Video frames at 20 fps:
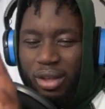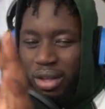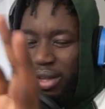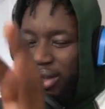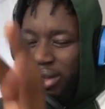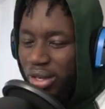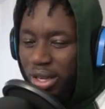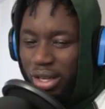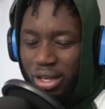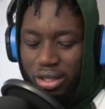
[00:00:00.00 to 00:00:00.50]

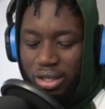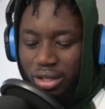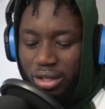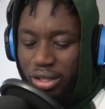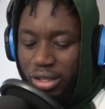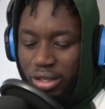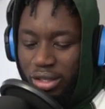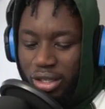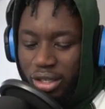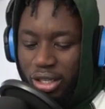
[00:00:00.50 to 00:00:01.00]
like
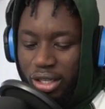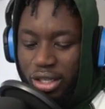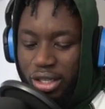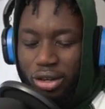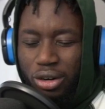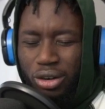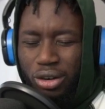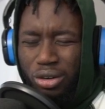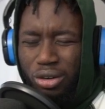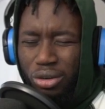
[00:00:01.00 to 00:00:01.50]
in, in
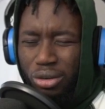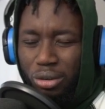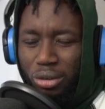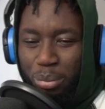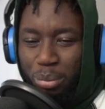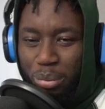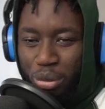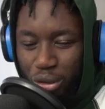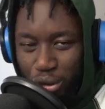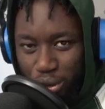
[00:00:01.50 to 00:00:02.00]
her own
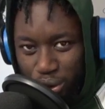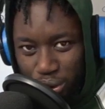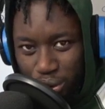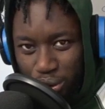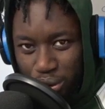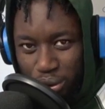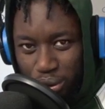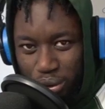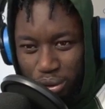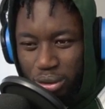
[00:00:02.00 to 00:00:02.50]

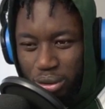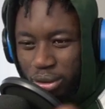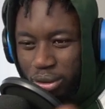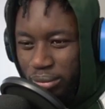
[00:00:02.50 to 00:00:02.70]
personal